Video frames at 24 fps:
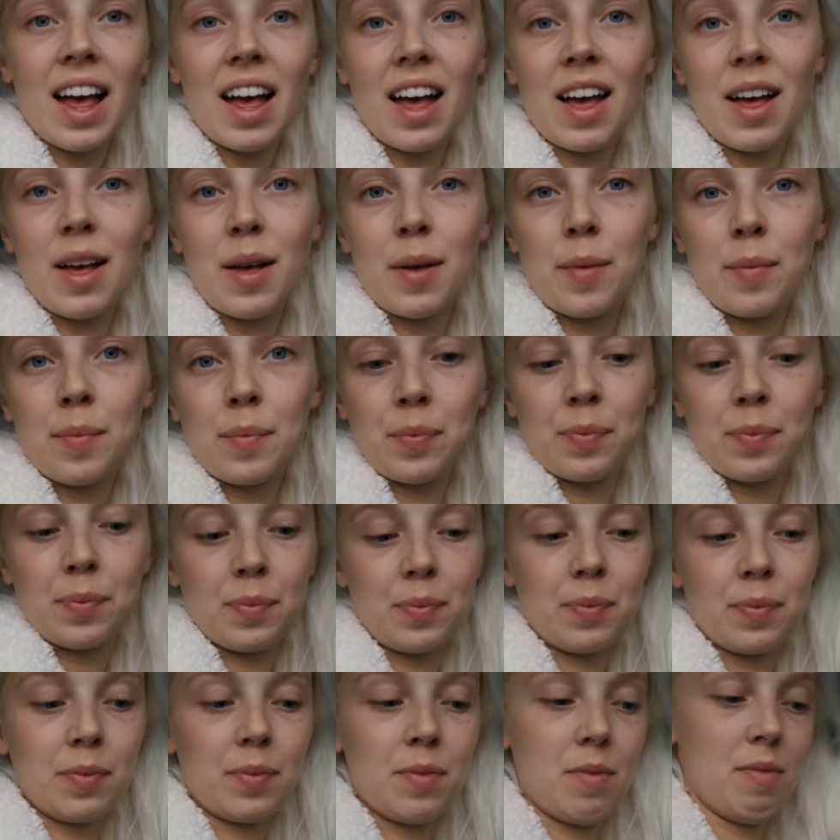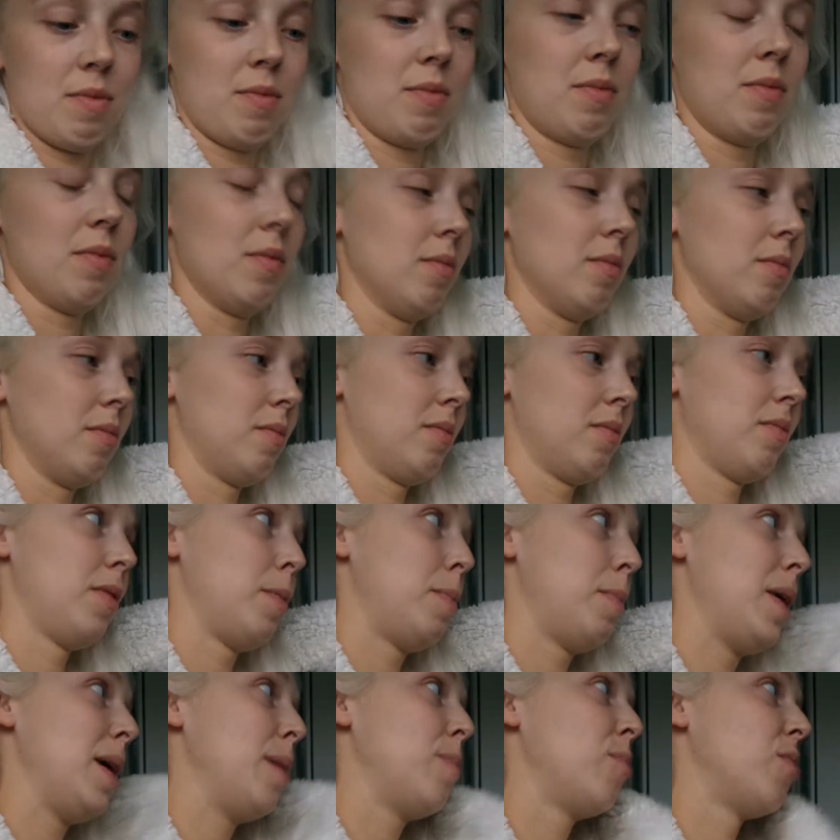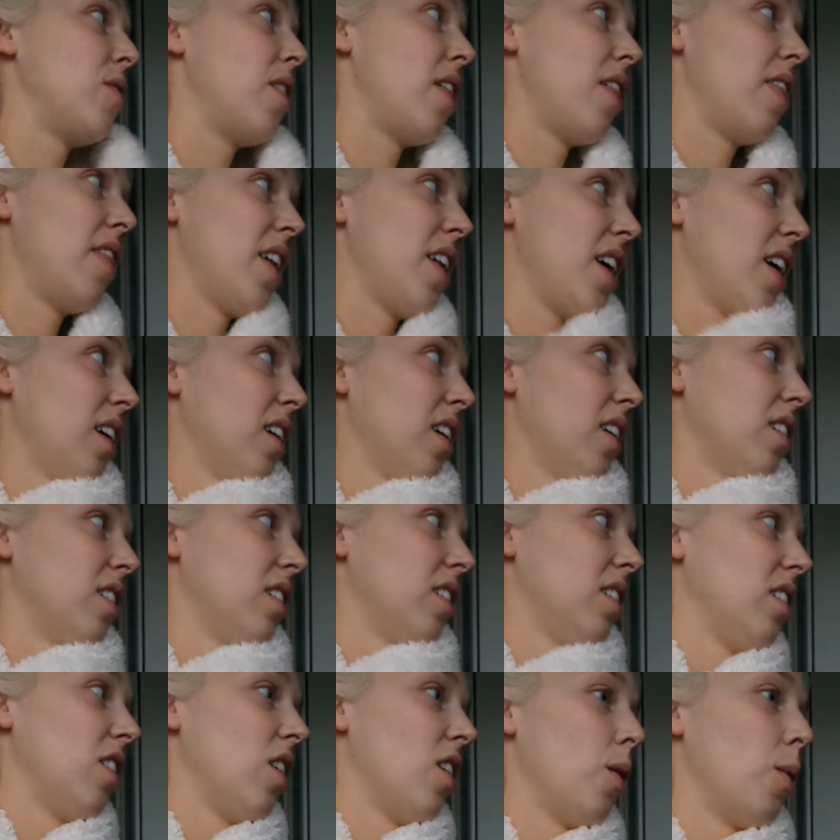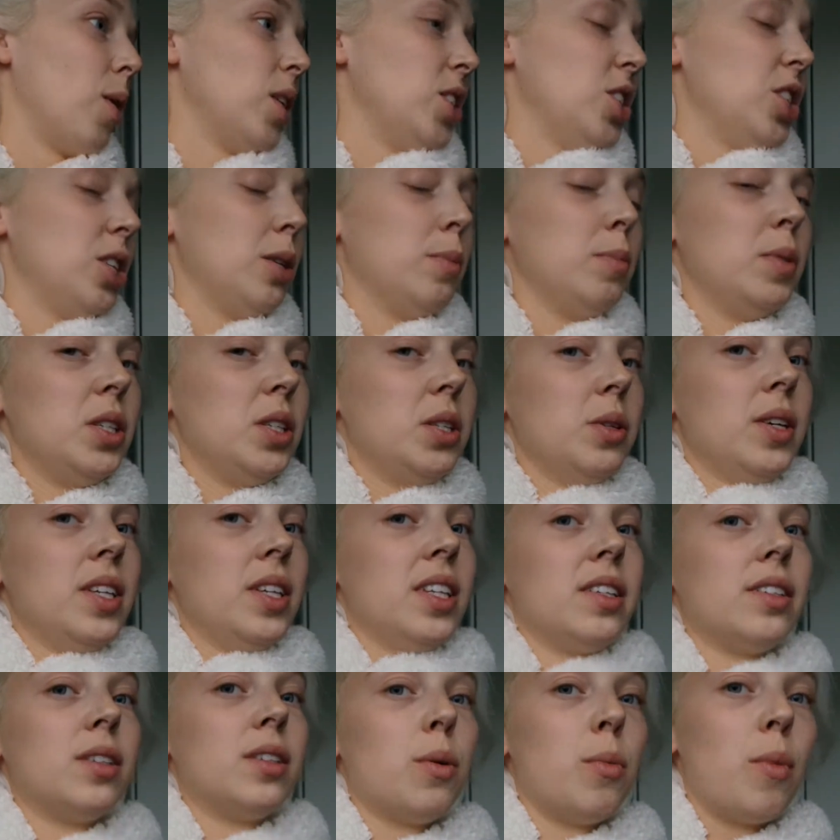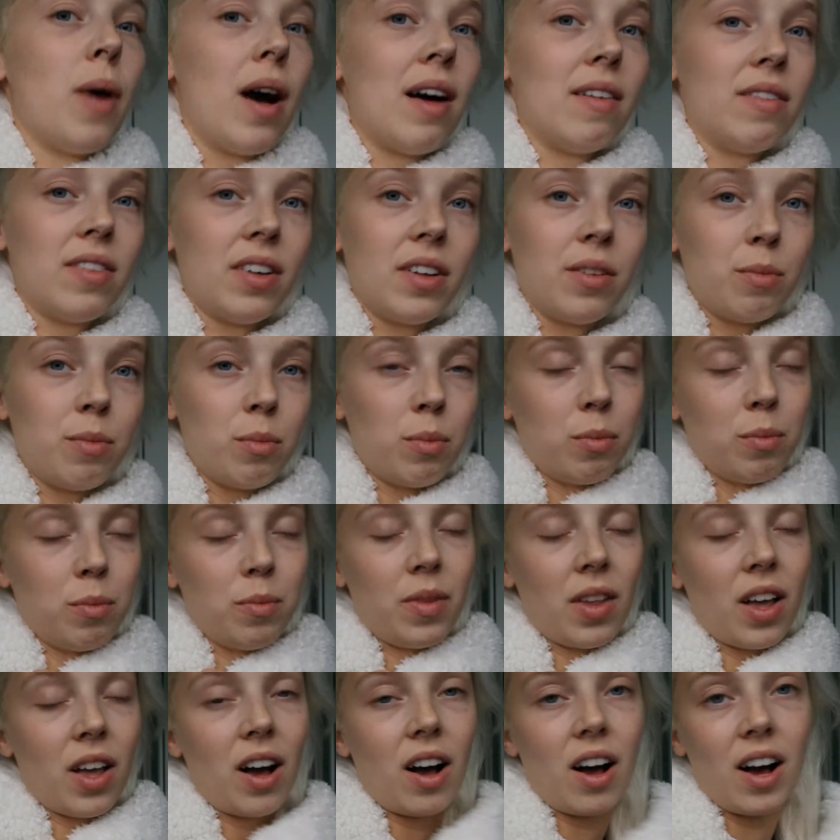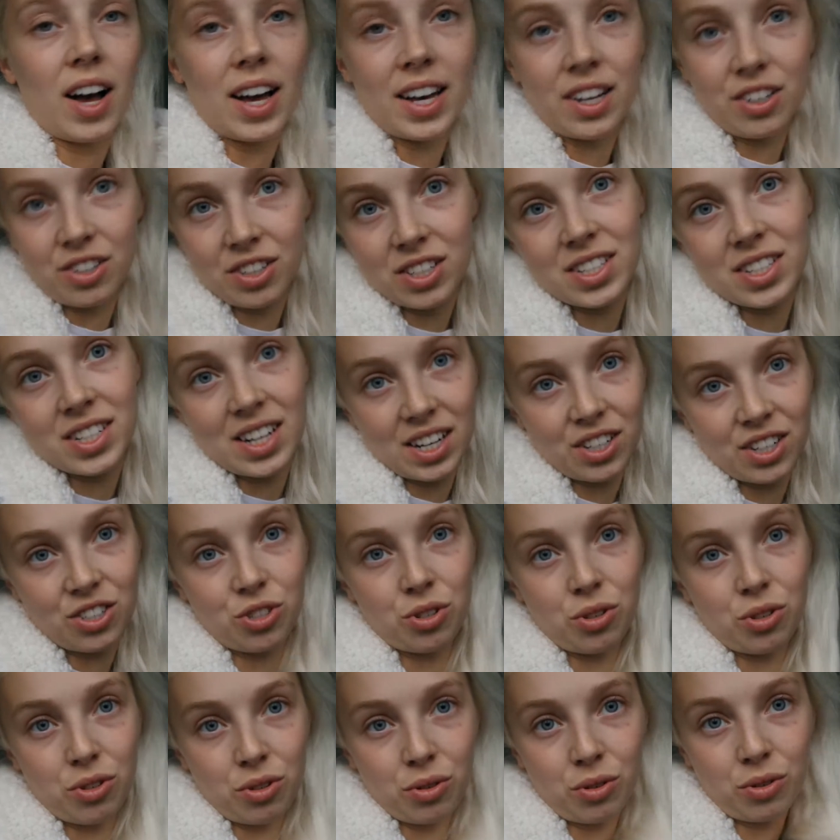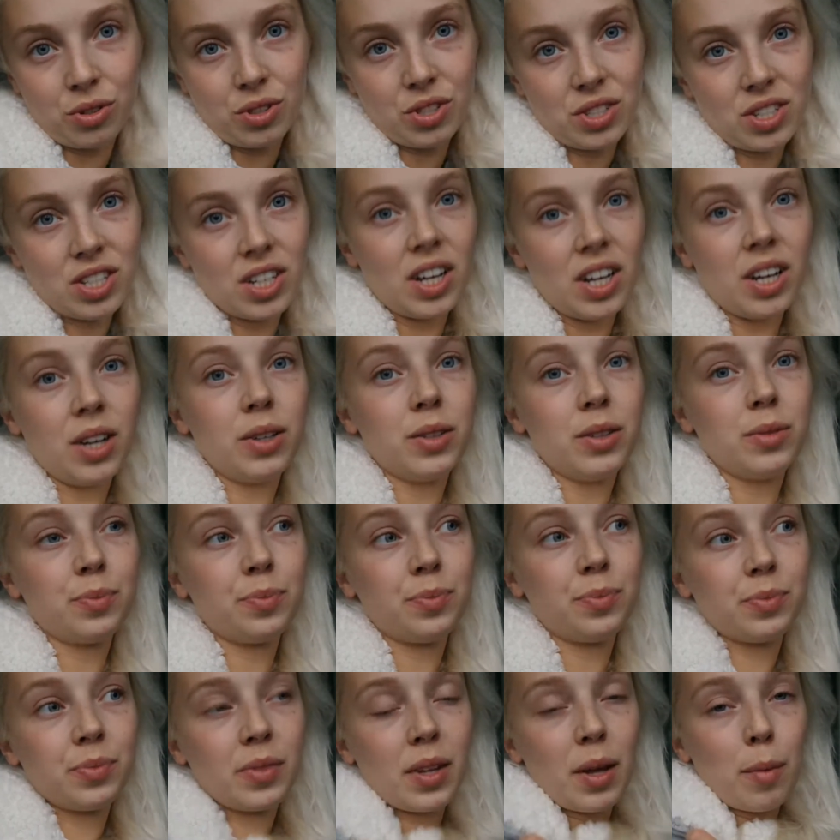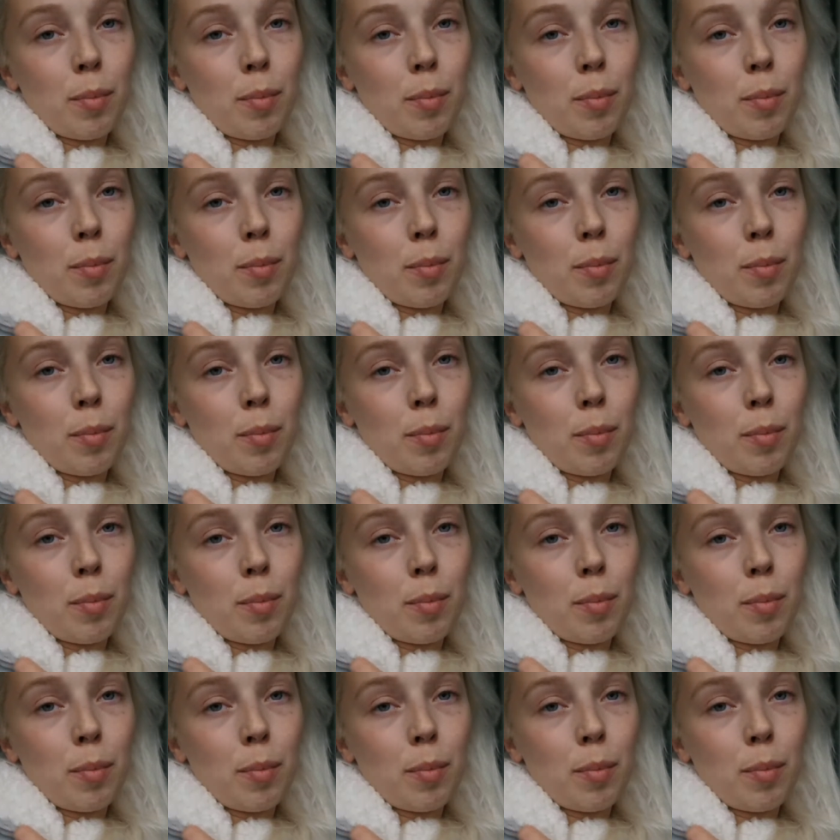For people that think, you know, I shouldn't be doing this or whatever, I understand your thoughts too, and